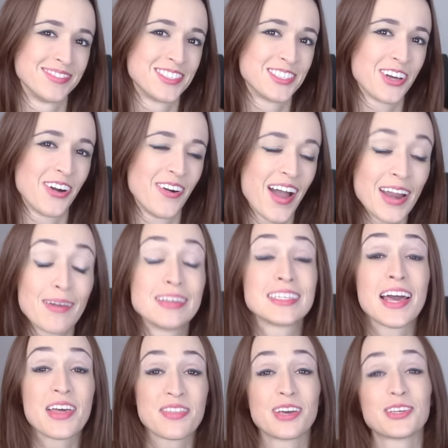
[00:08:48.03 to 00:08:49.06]
So
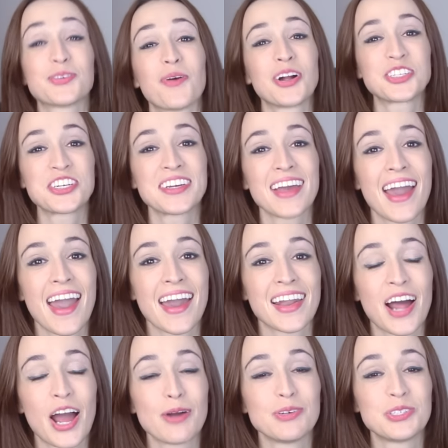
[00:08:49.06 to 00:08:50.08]
anyways, thanks for watching,
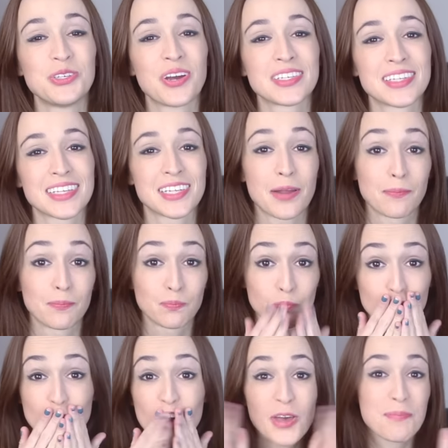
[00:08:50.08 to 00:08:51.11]
and I will see you guys next time.
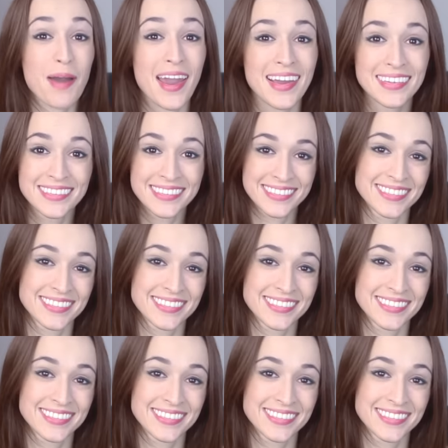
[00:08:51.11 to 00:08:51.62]
Bye!